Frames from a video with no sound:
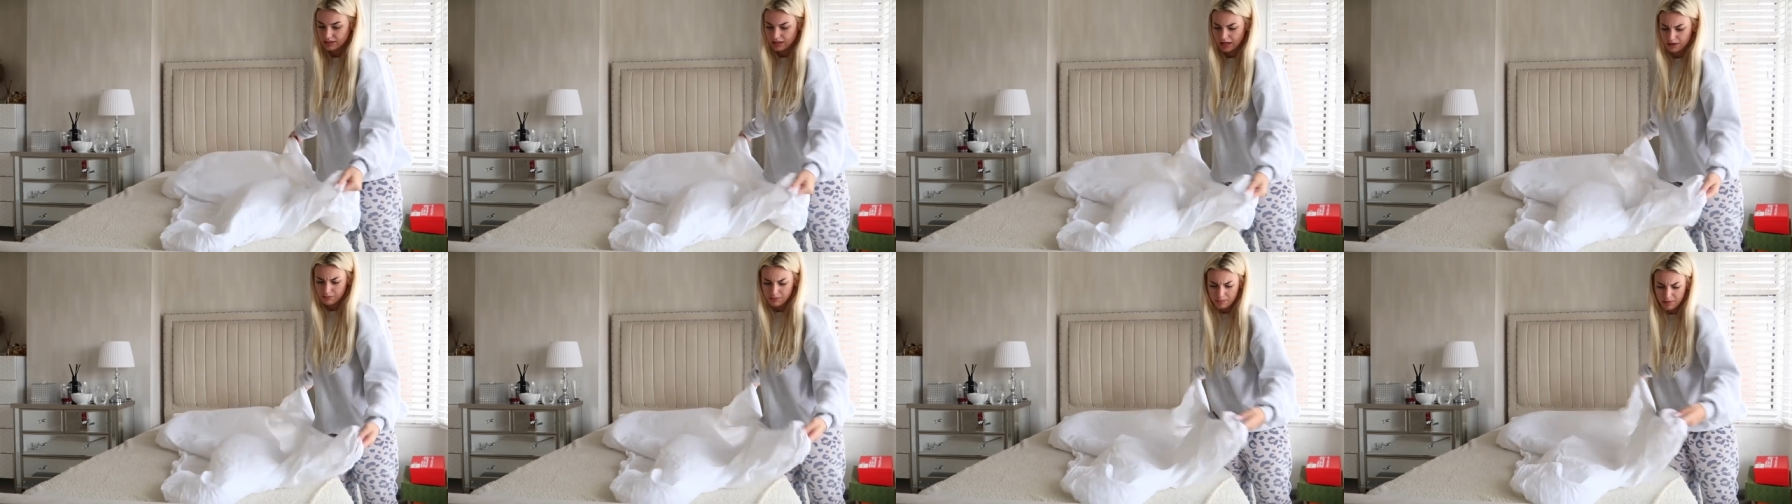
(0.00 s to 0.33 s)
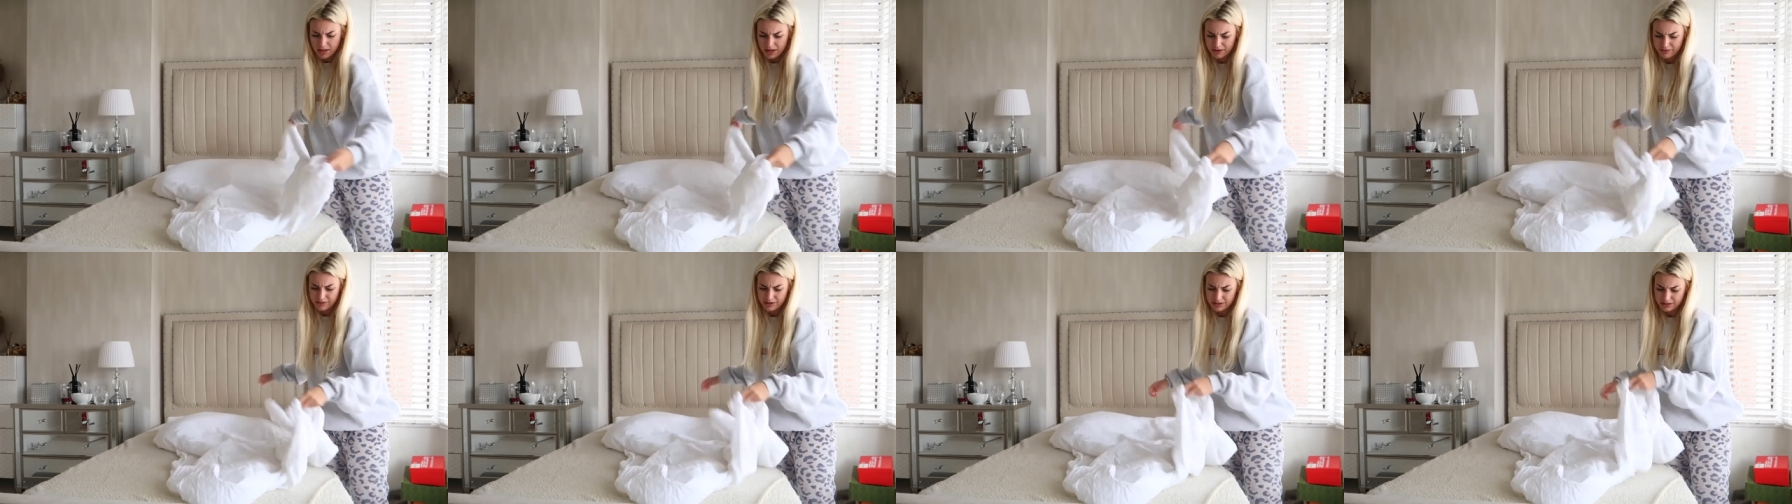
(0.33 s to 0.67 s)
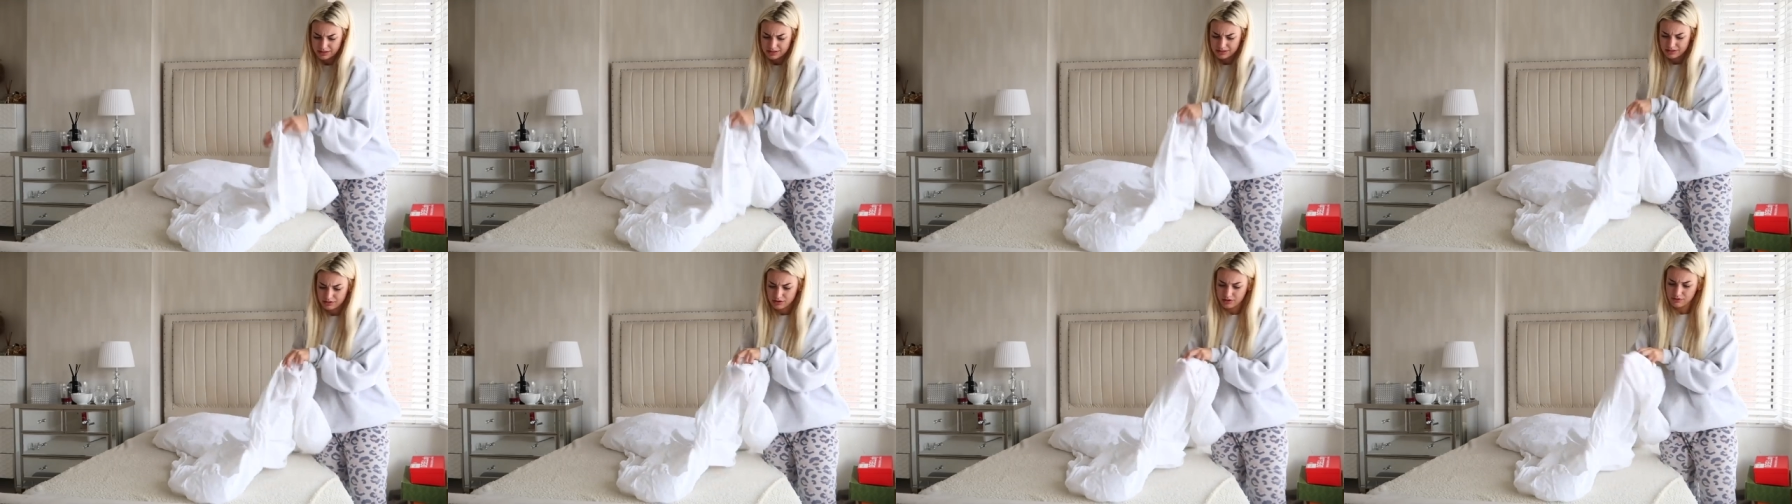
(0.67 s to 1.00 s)
Now my
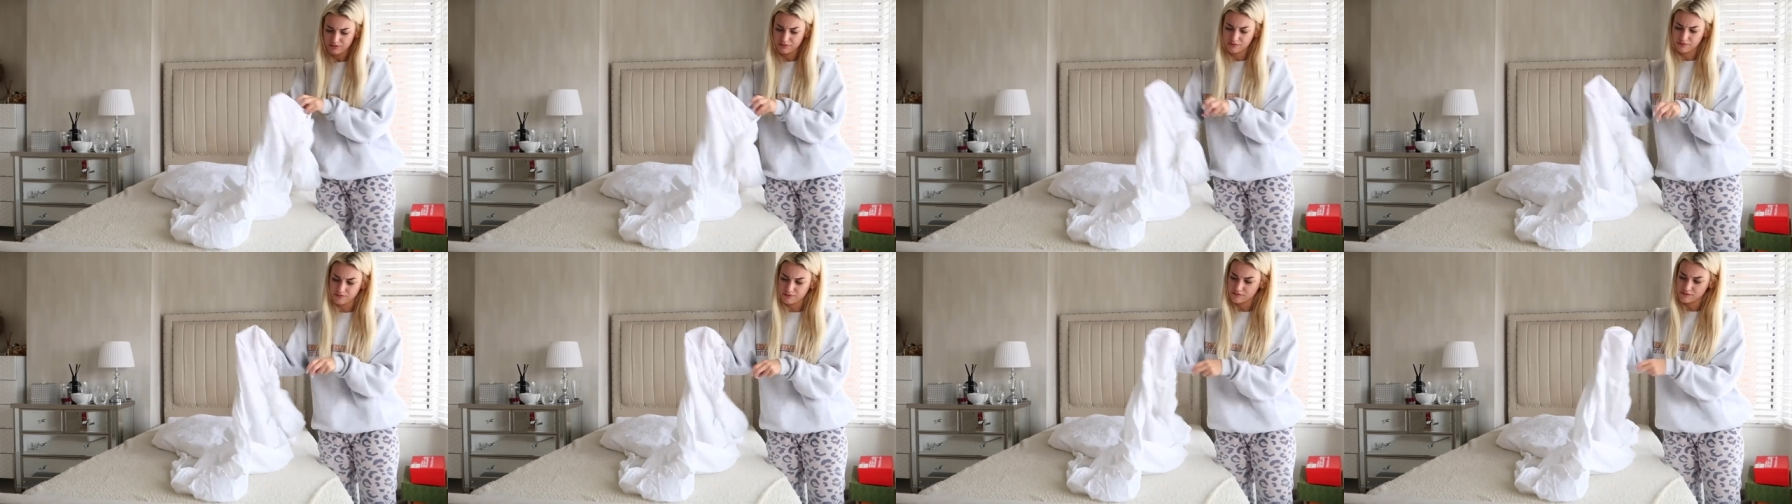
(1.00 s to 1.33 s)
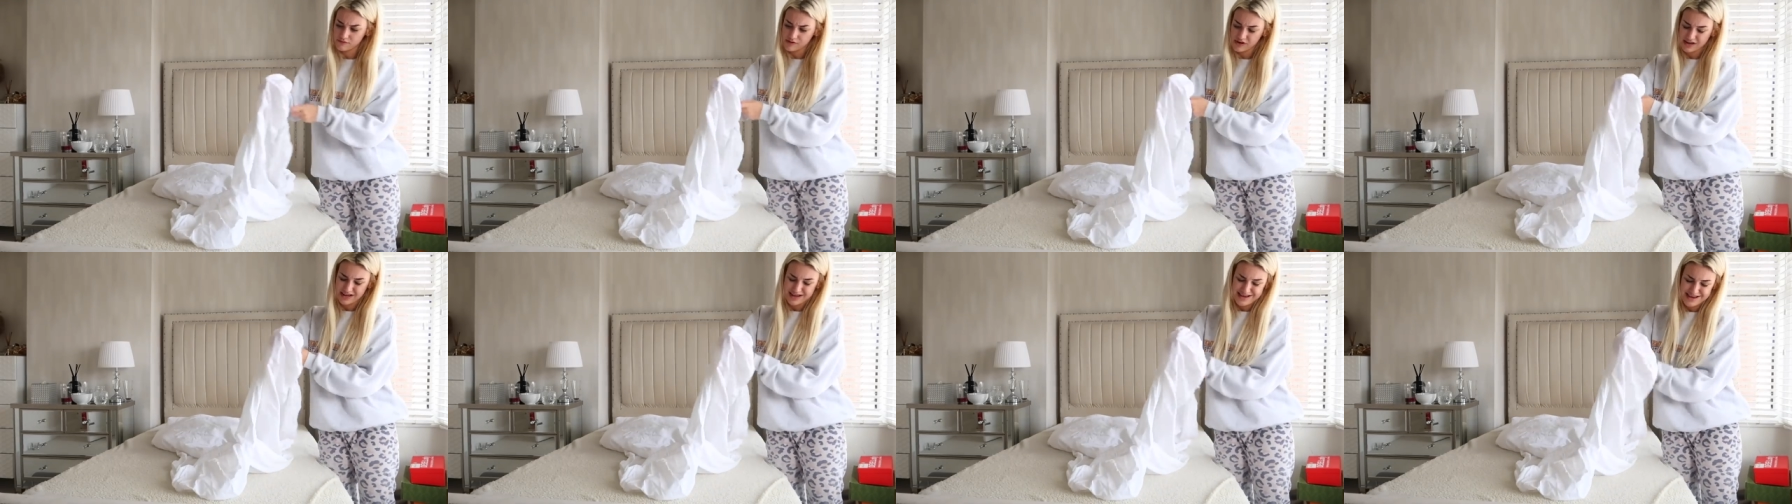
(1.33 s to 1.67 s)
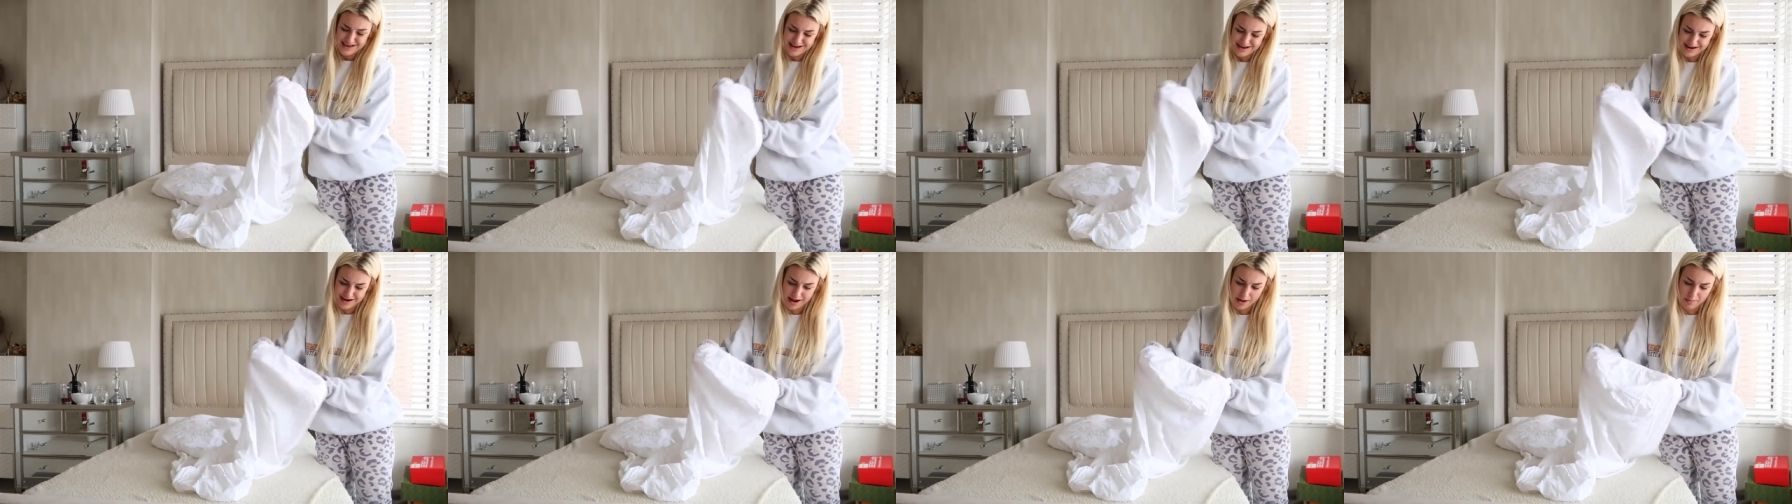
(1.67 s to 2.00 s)
periods are a
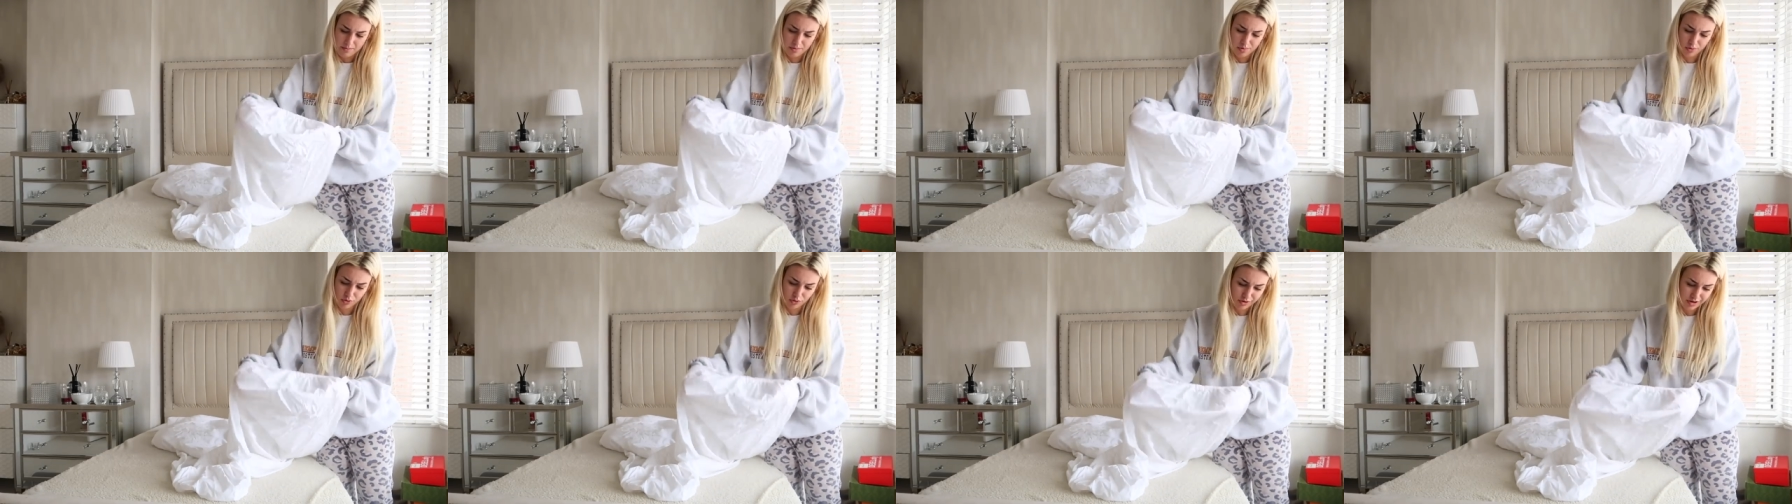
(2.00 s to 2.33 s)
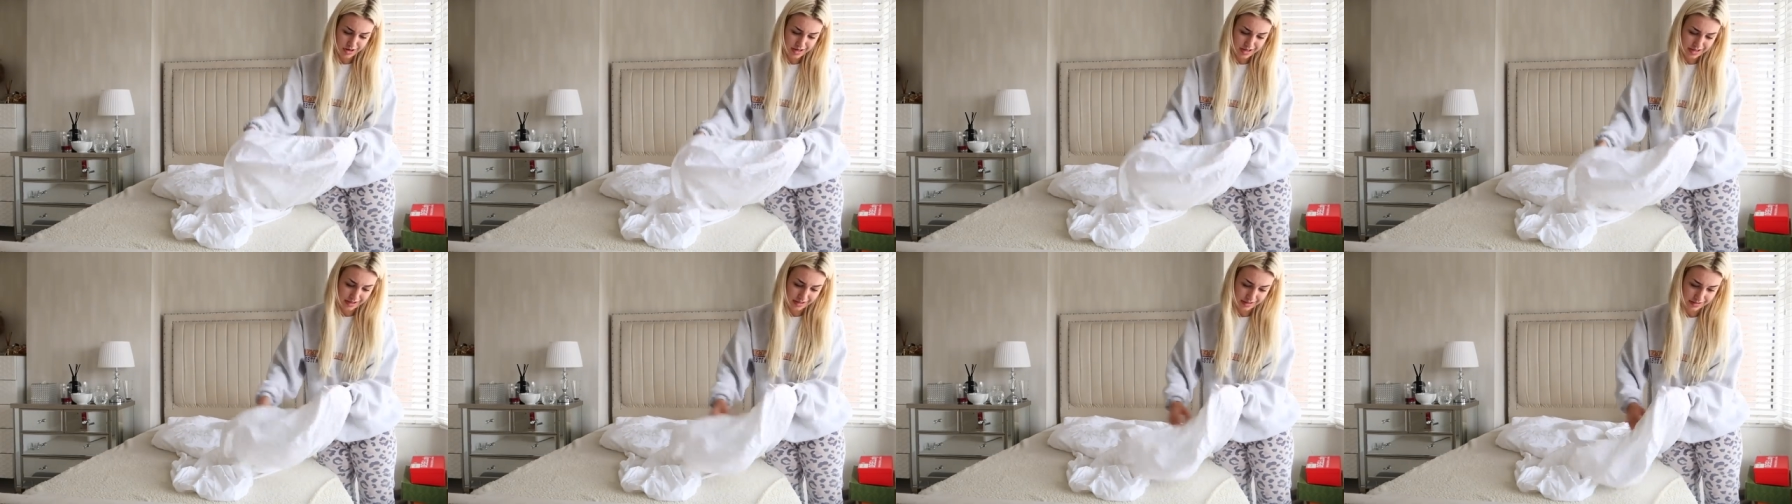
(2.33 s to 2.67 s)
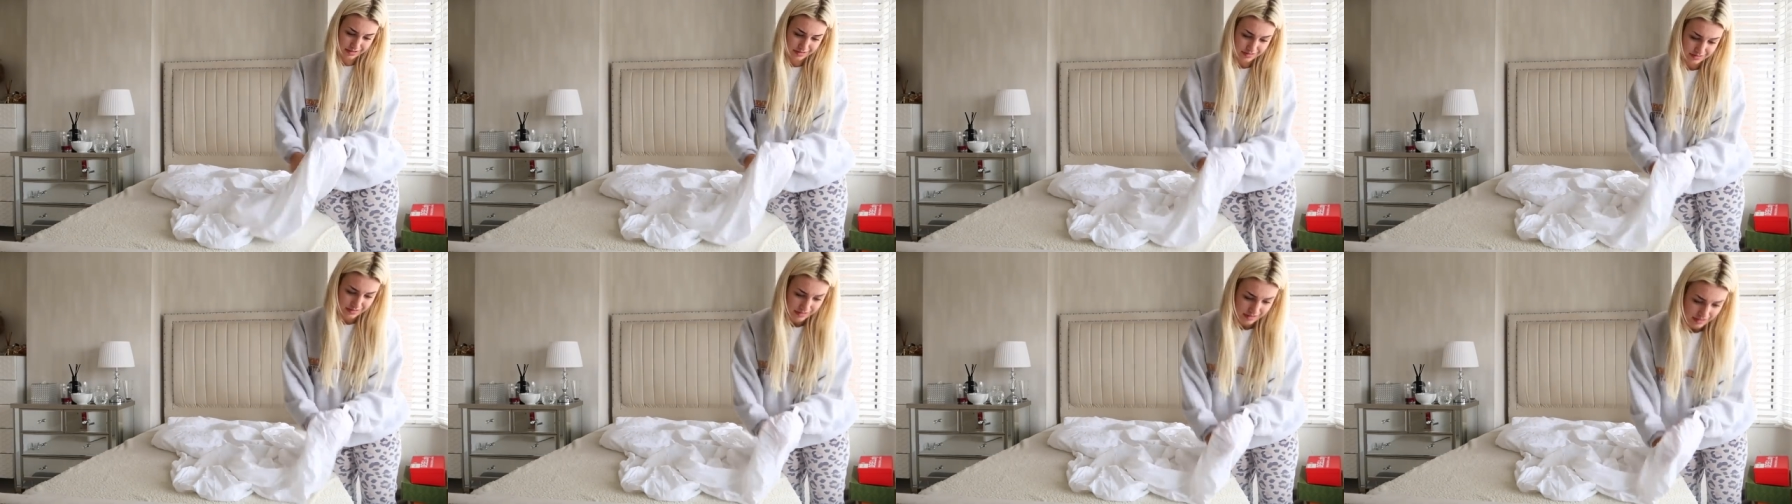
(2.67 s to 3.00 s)
freaking
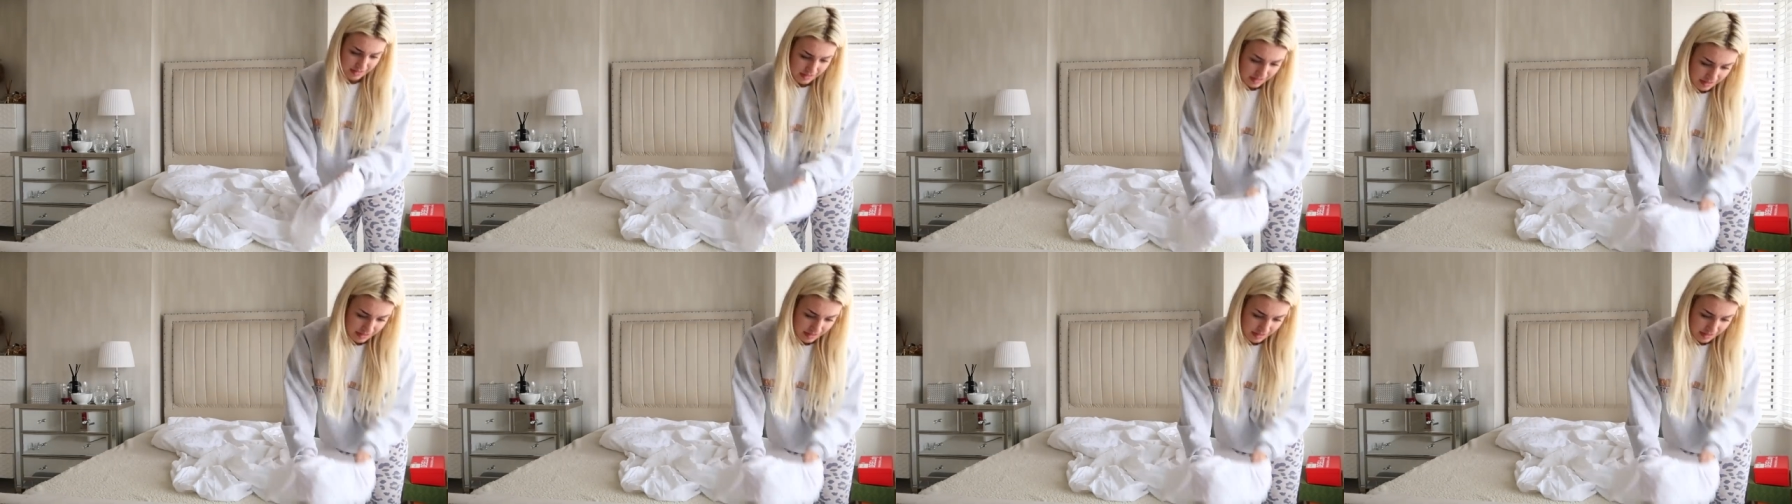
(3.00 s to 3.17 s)
breeze.